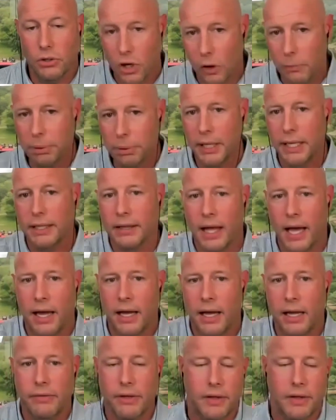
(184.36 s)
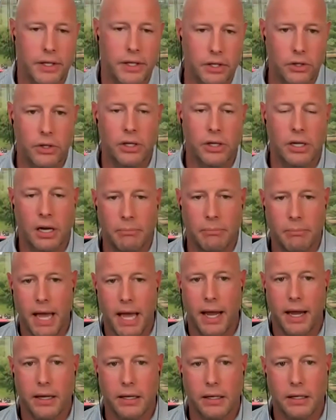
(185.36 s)
go play live and then you can come
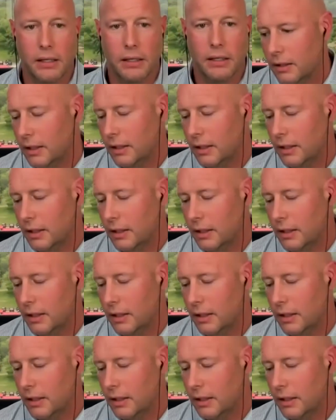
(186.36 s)
back.